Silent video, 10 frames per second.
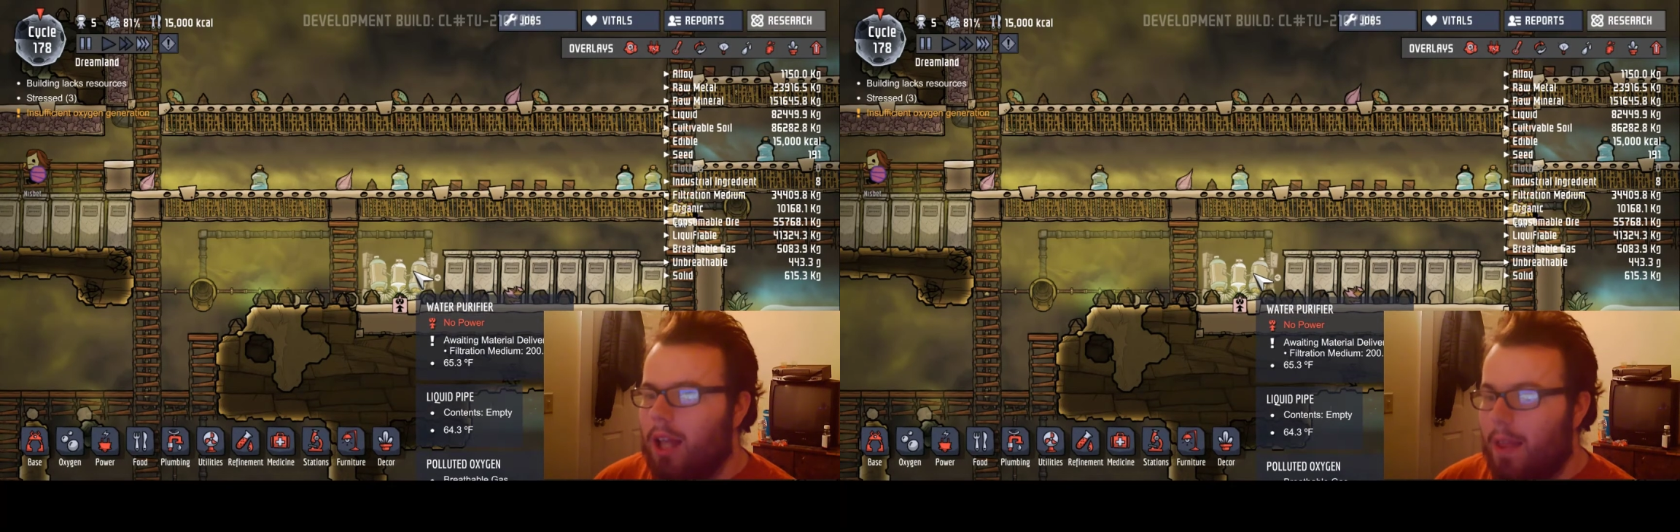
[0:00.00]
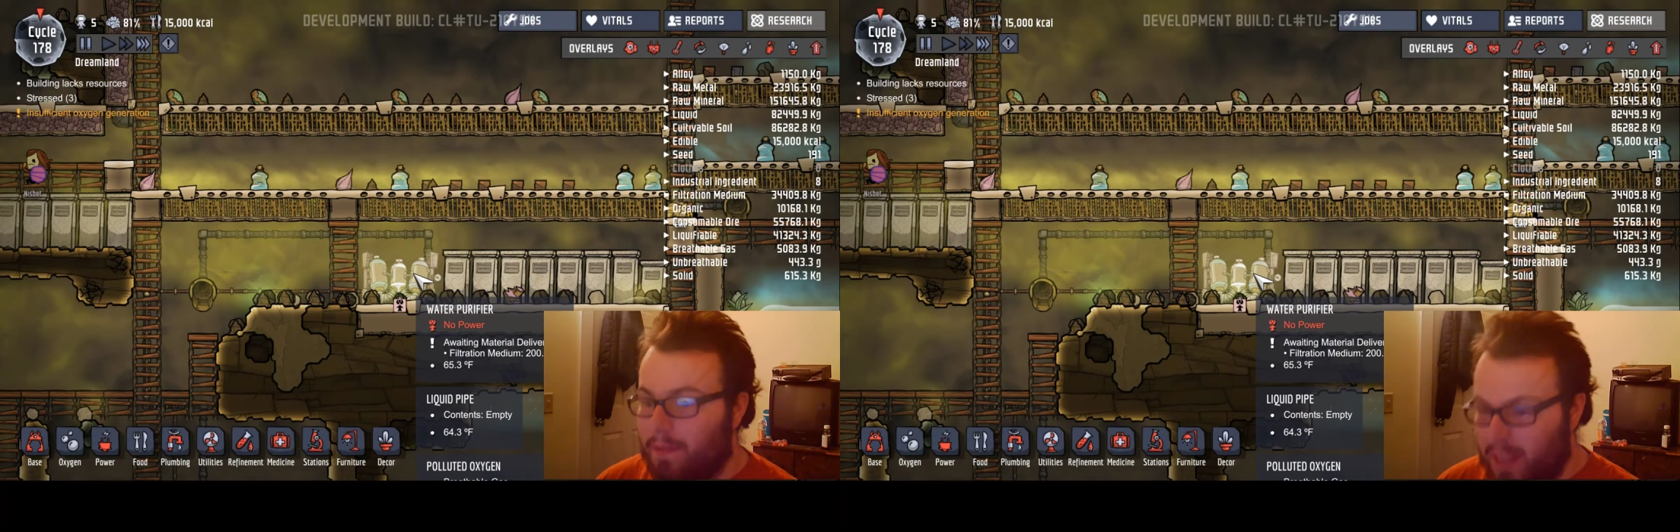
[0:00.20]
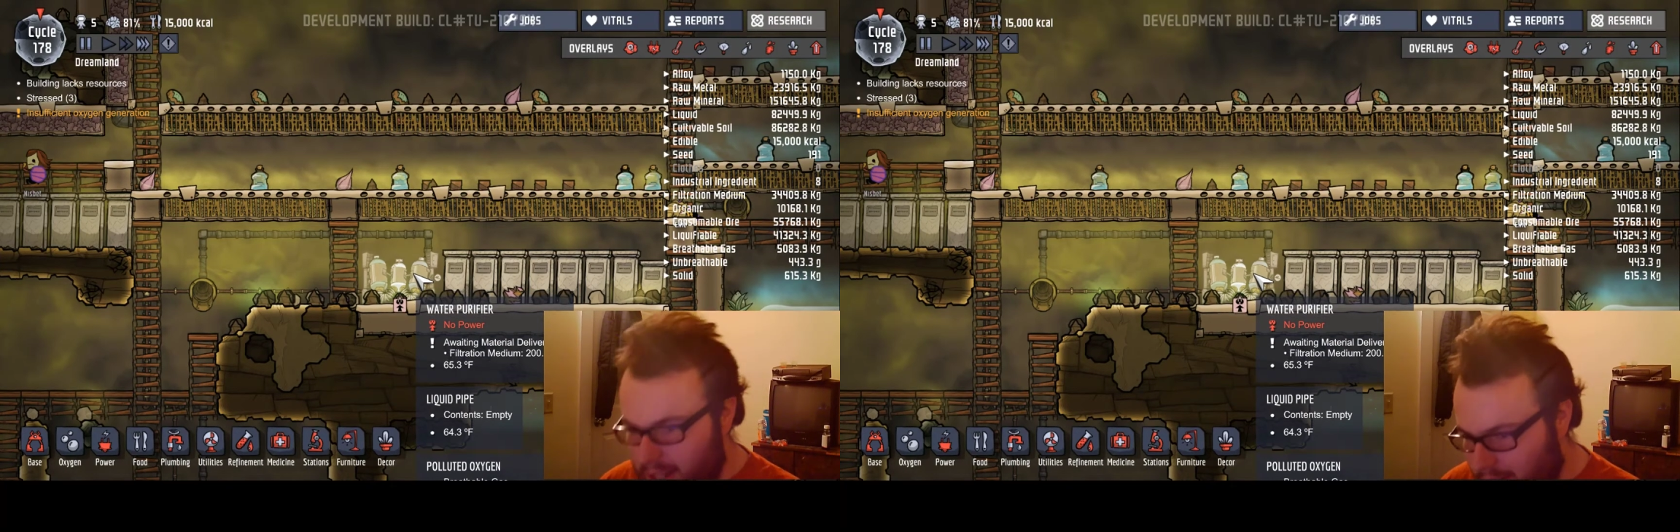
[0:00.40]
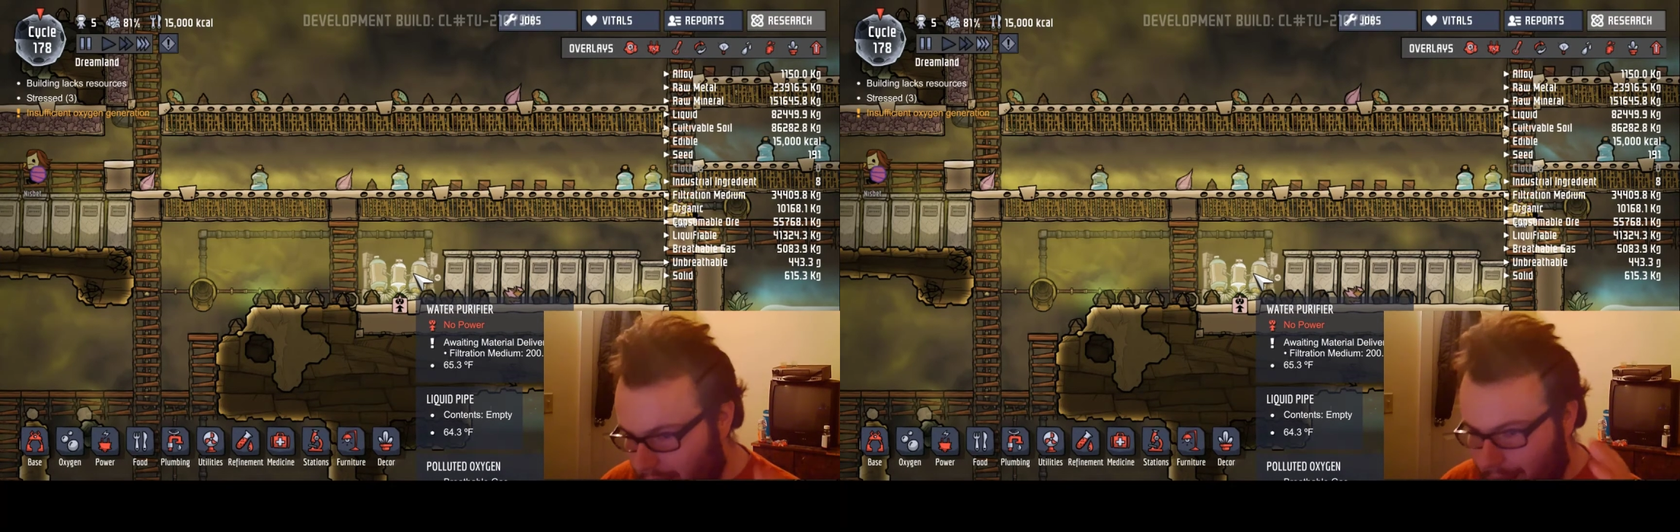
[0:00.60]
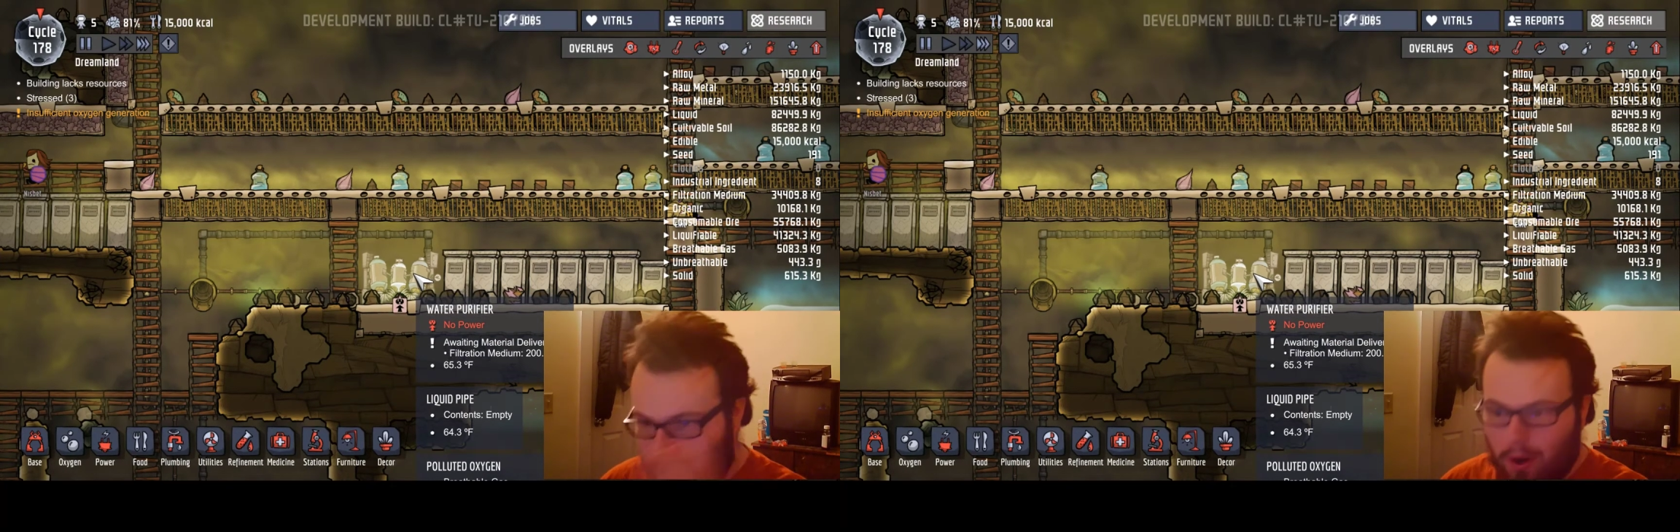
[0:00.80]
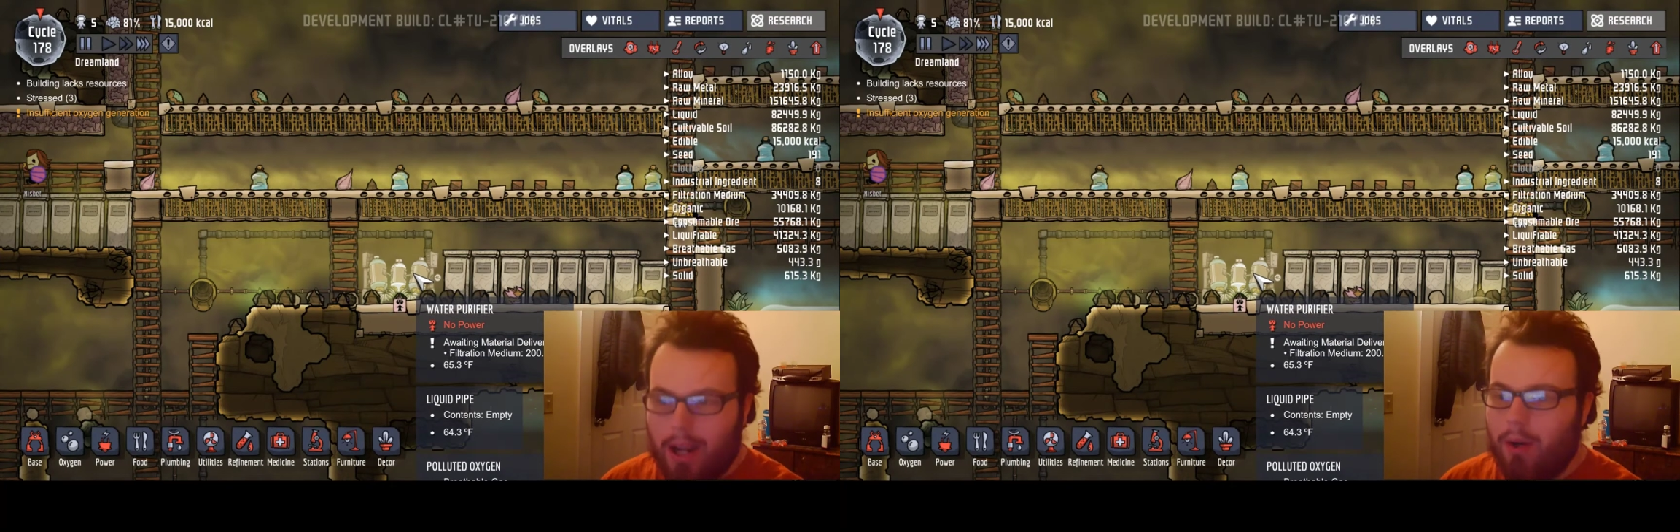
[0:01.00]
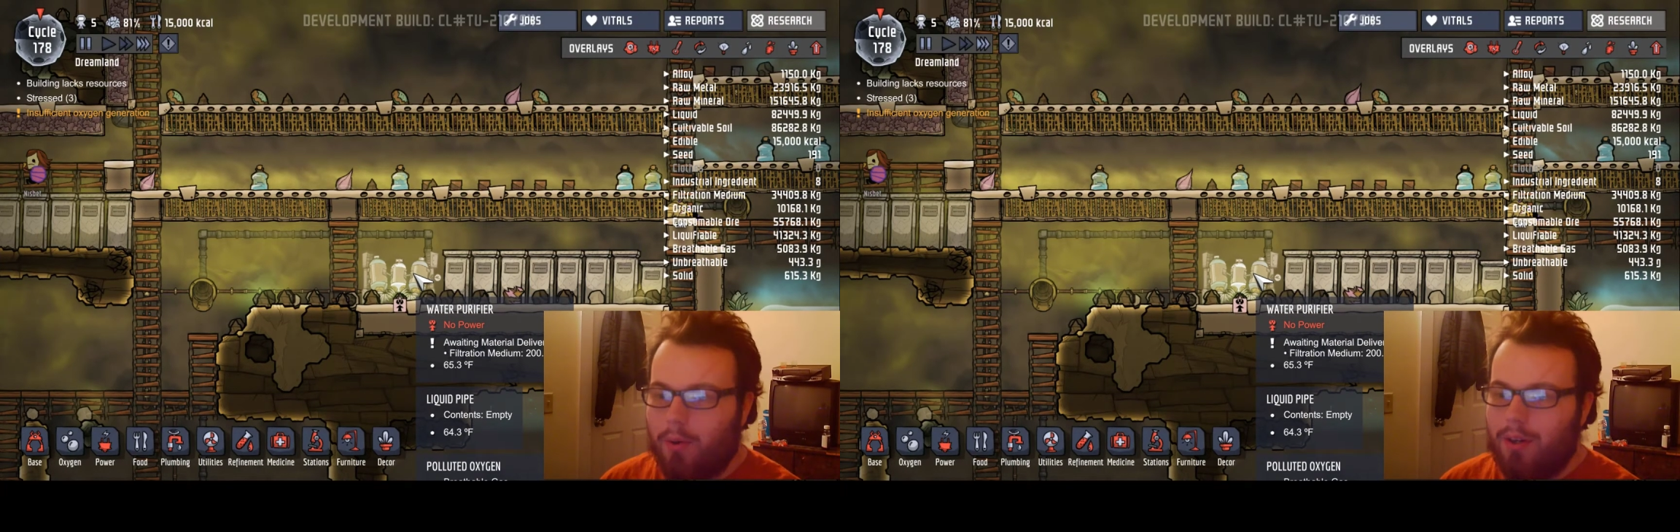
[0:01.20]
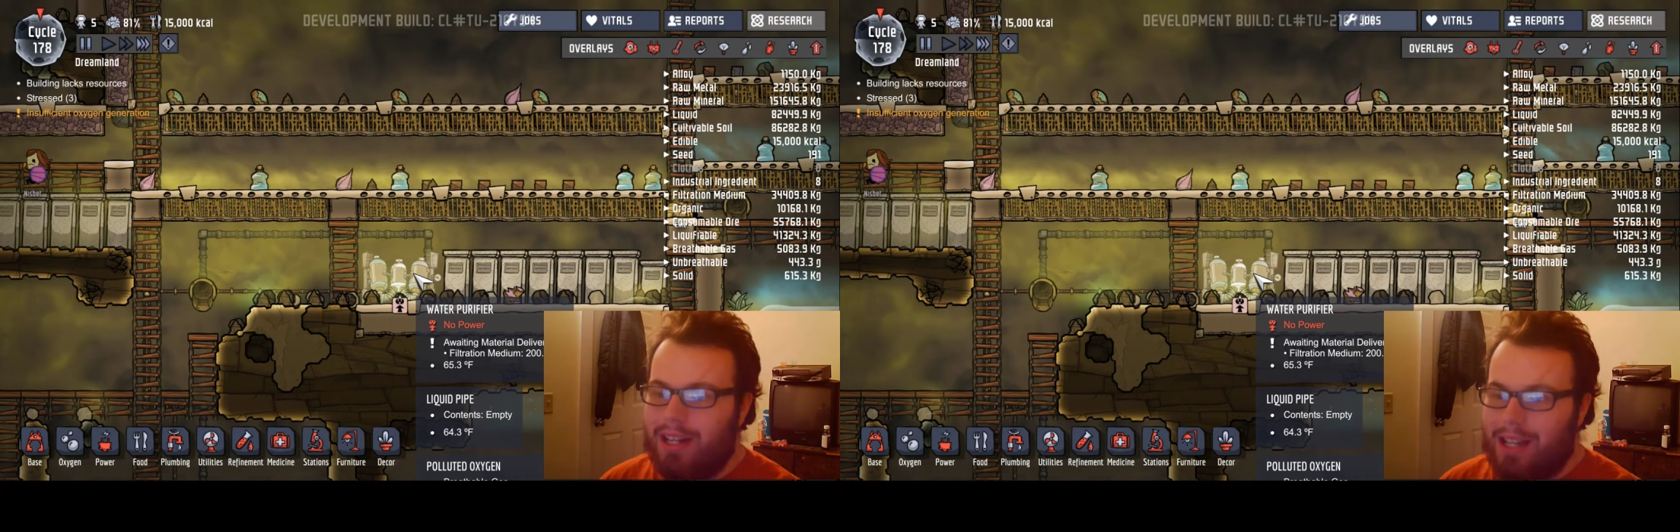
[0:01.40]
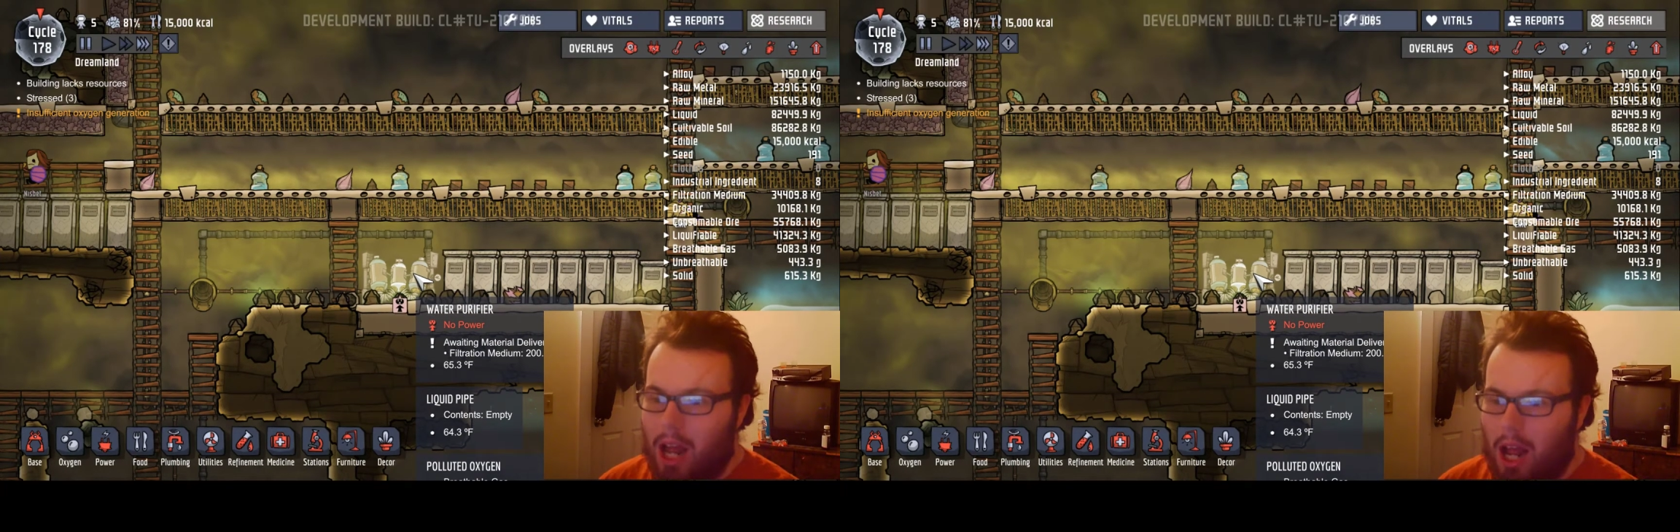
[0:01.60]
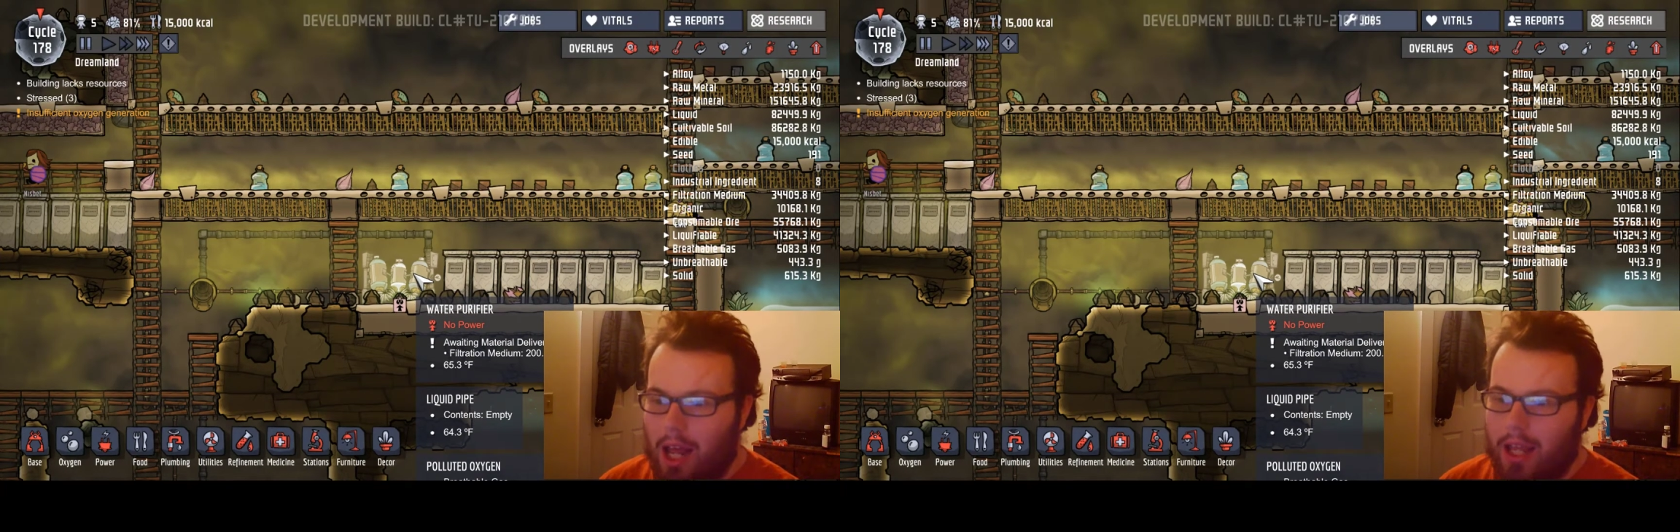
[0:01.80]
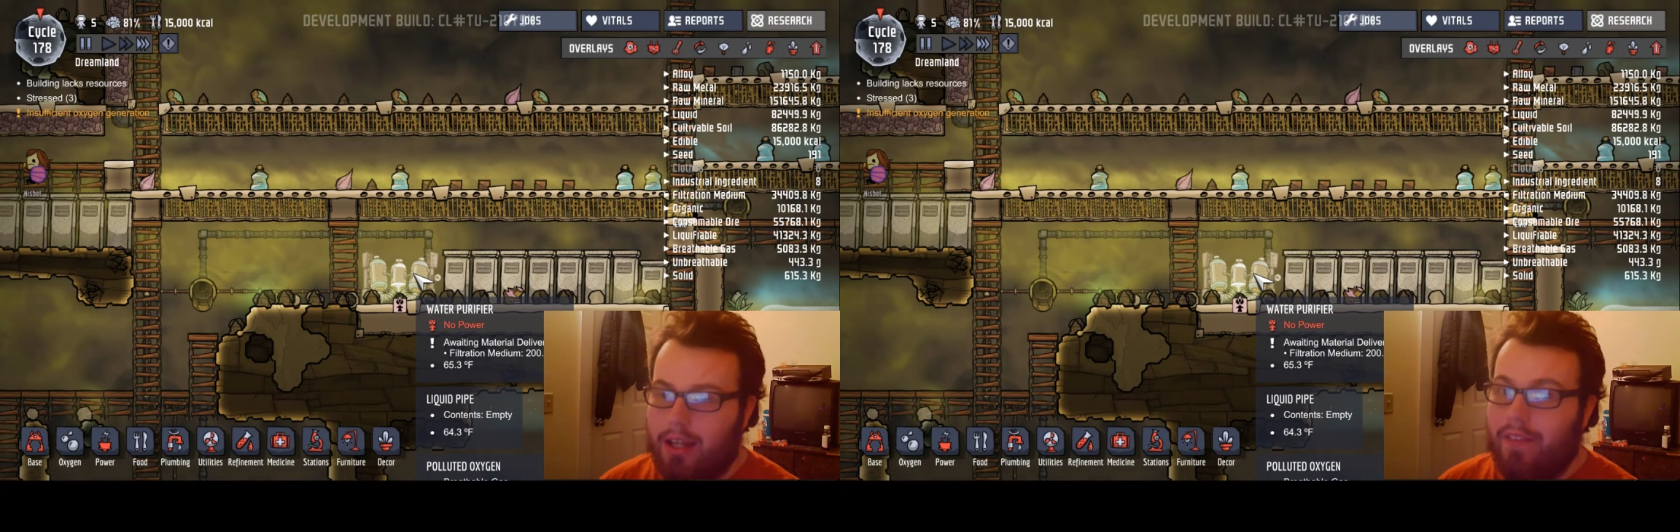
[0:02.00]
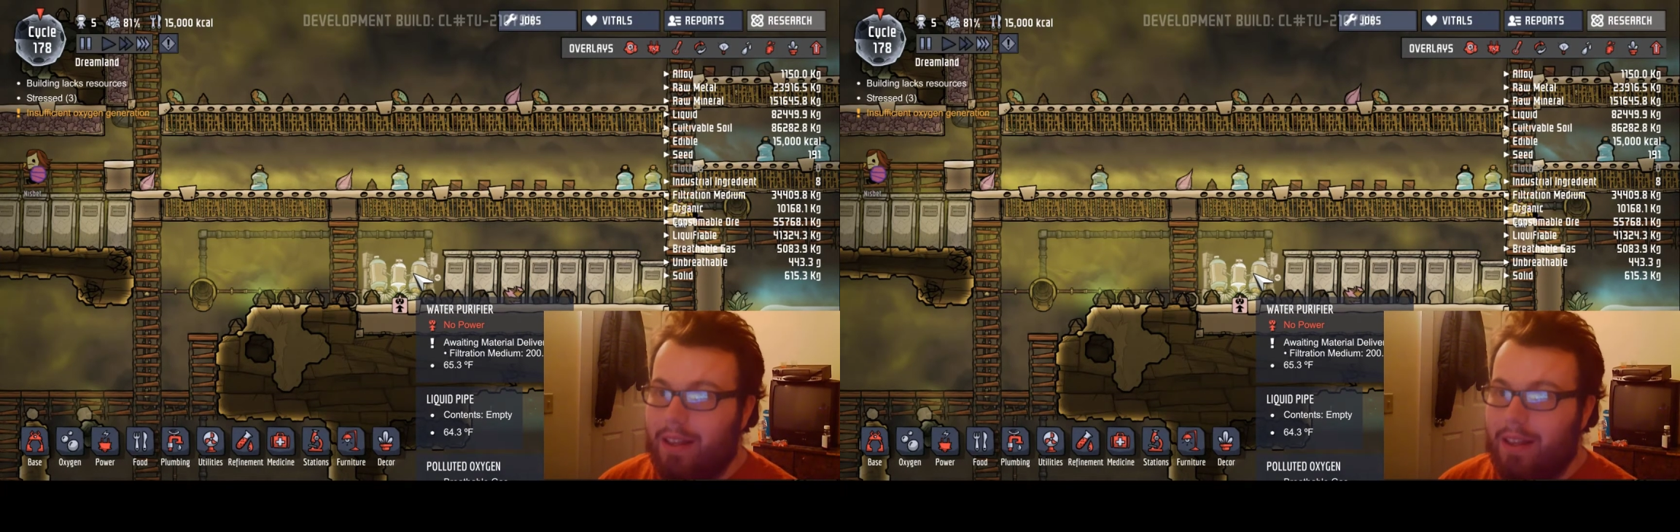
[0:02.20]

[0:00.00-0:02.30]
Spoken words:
and this at priority 9,